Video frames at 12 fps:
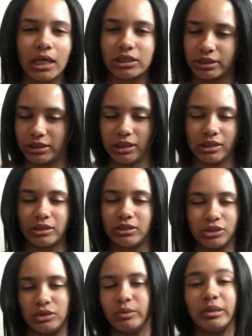I just needed
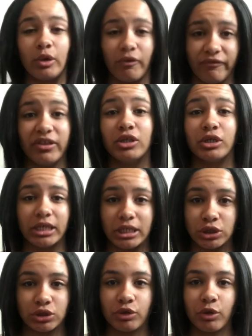to do a little filler
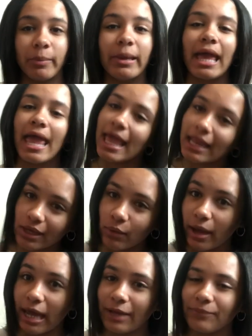intro. But
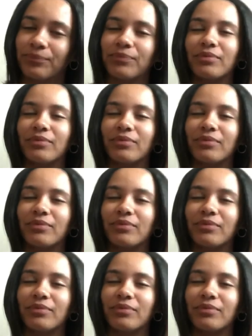anyway,